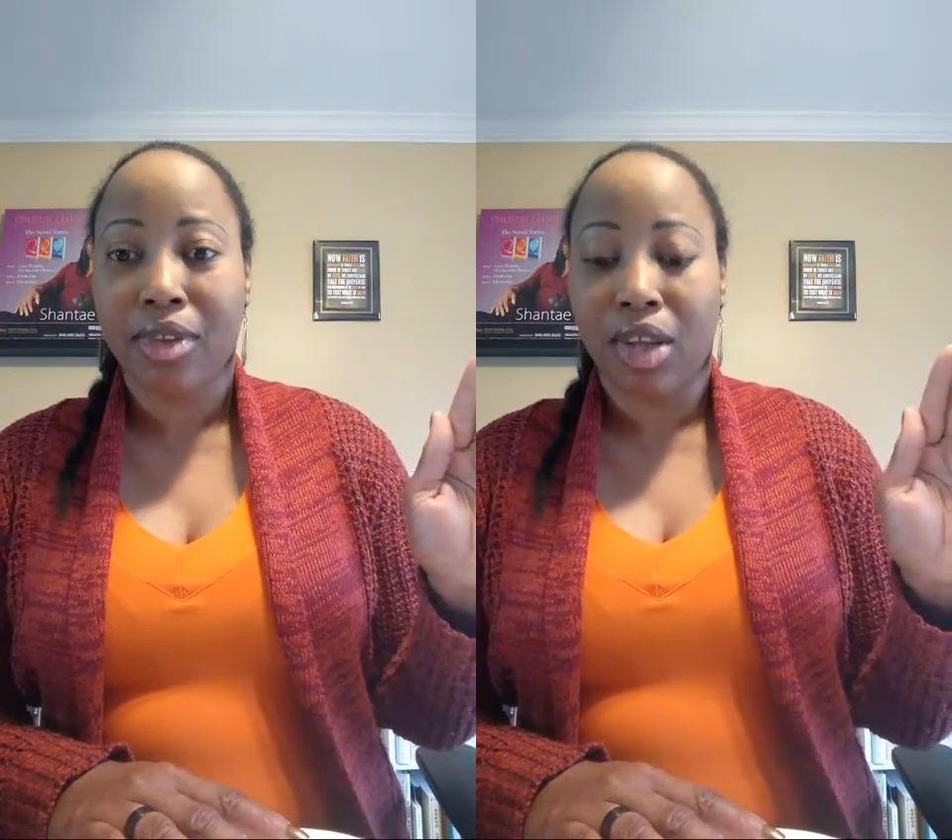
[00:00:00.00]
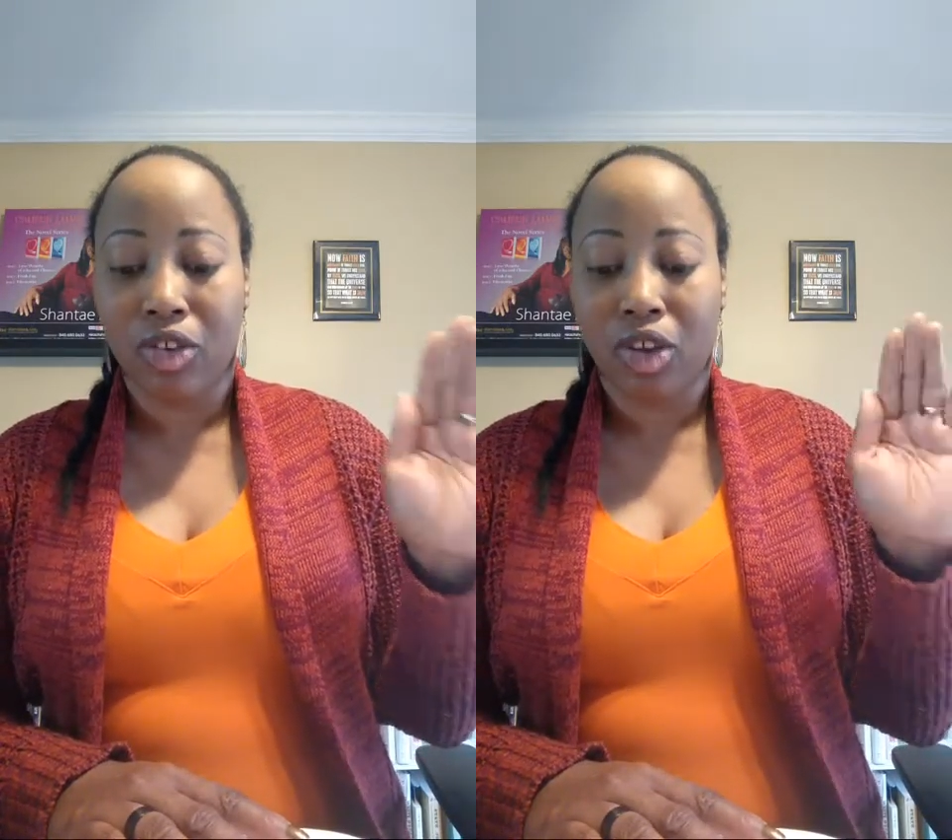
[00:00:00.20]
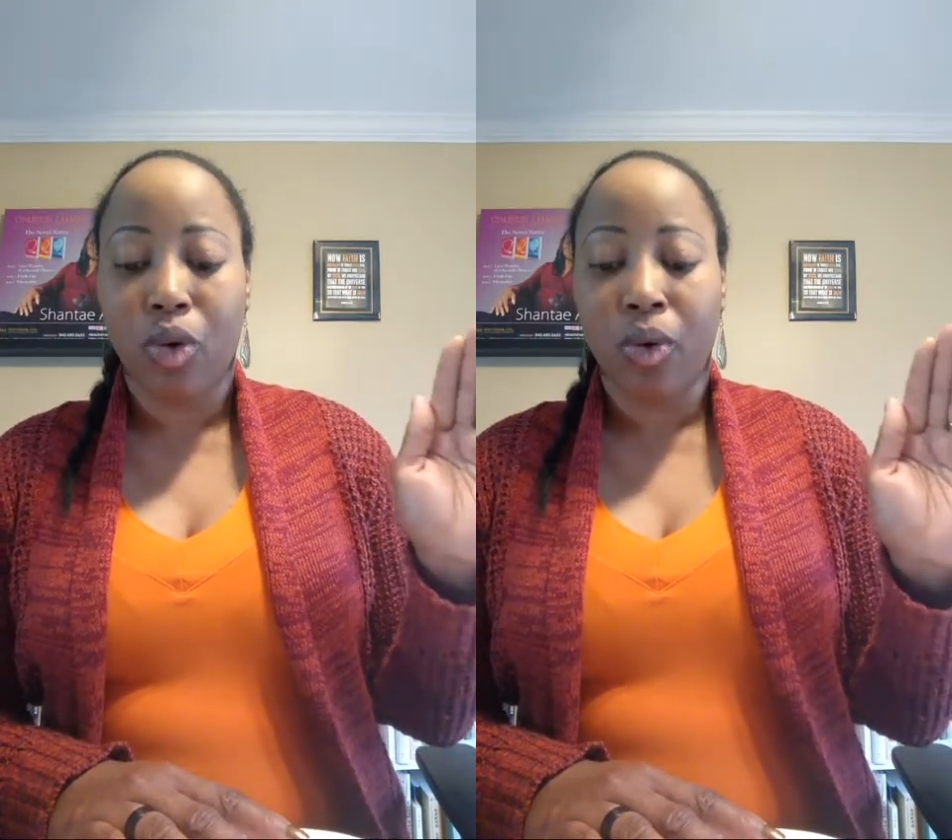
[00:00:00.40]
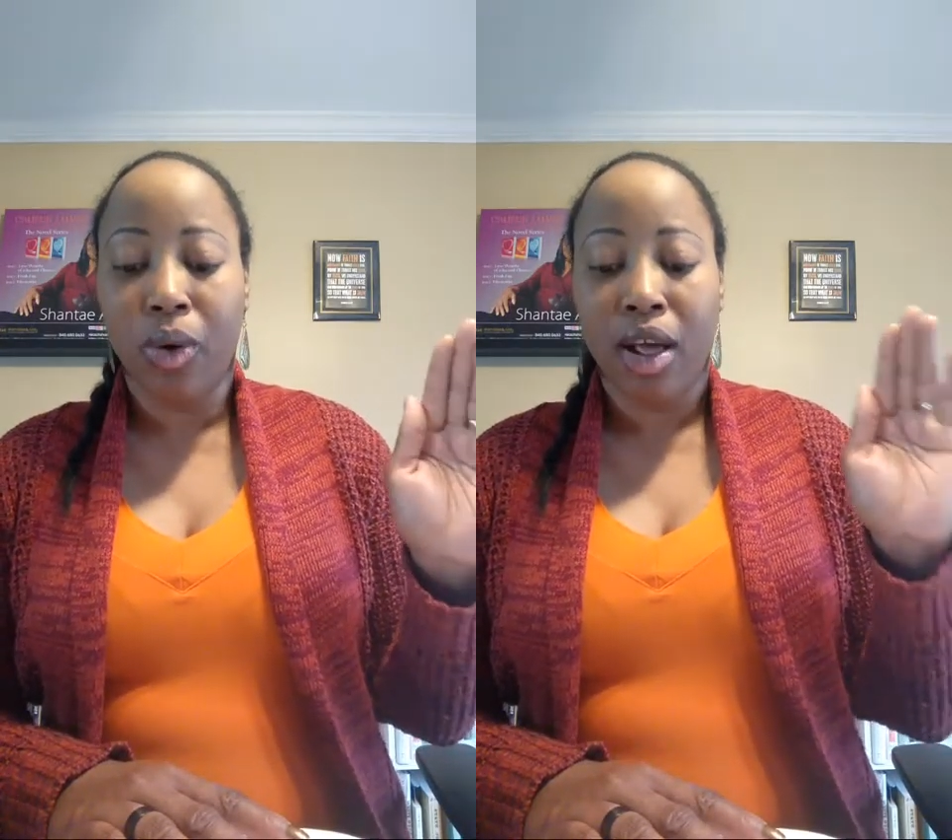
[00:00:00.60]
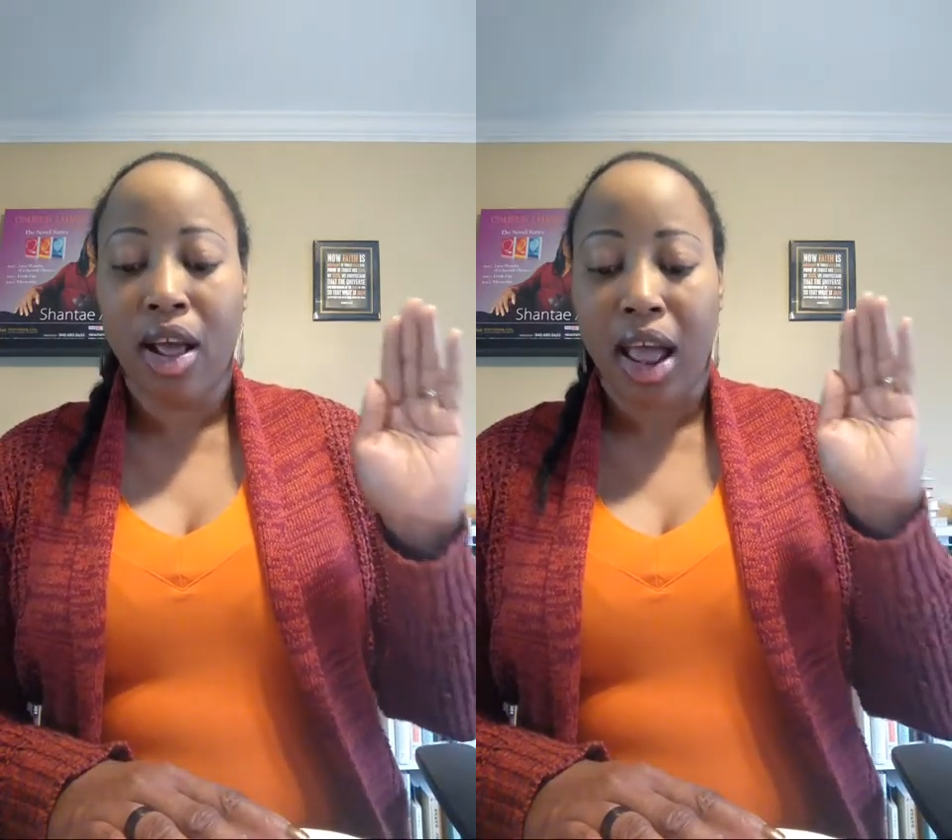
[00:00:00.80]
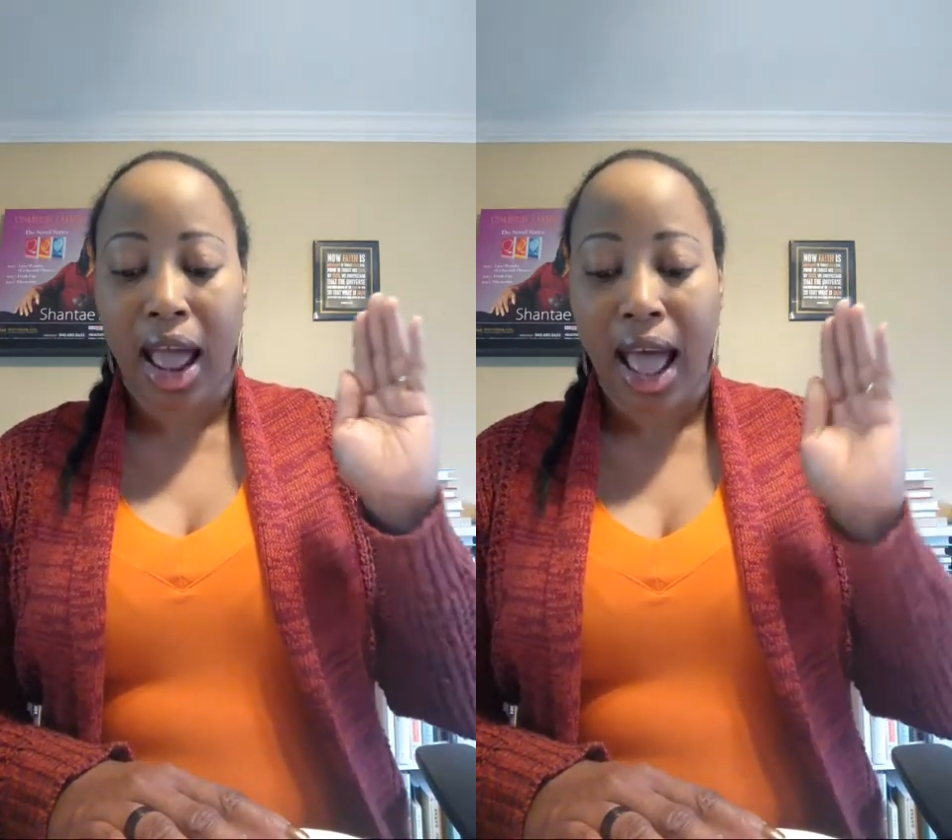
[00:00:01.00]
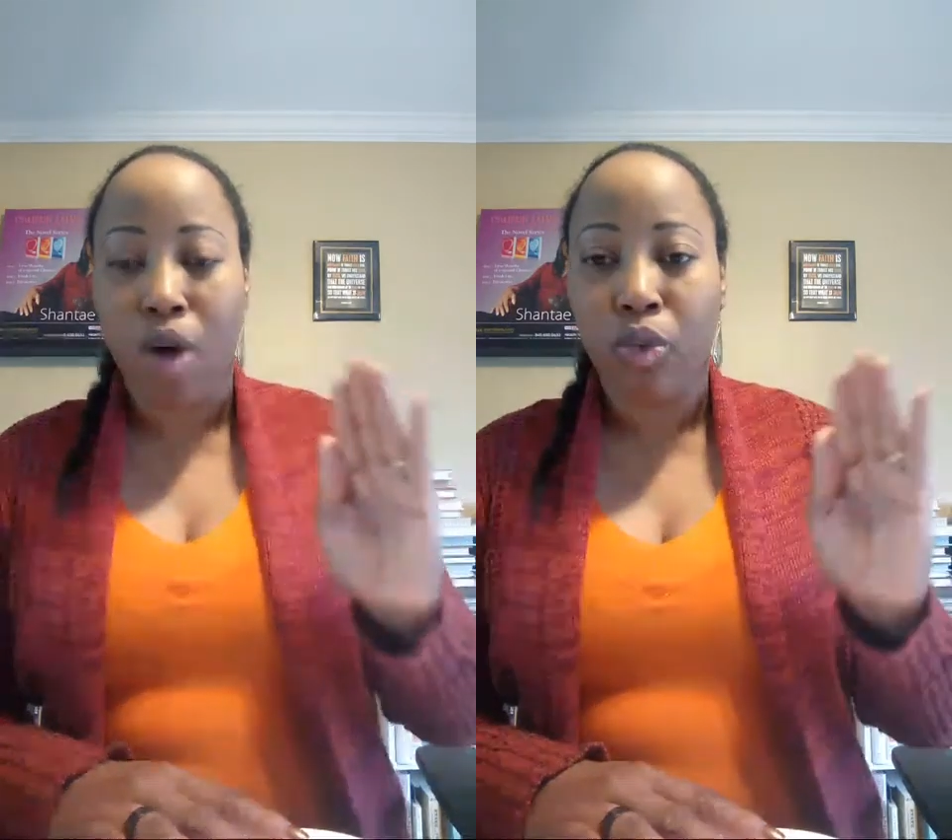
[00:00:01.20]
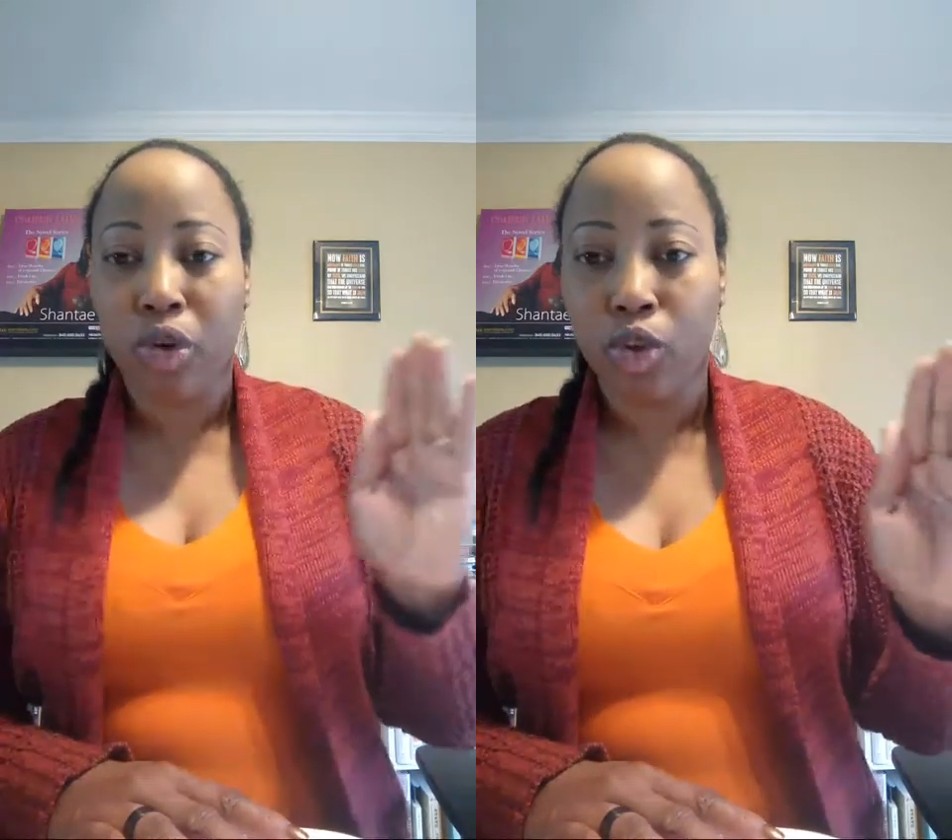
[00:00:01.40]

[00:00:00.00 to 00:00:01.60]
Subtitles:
So how will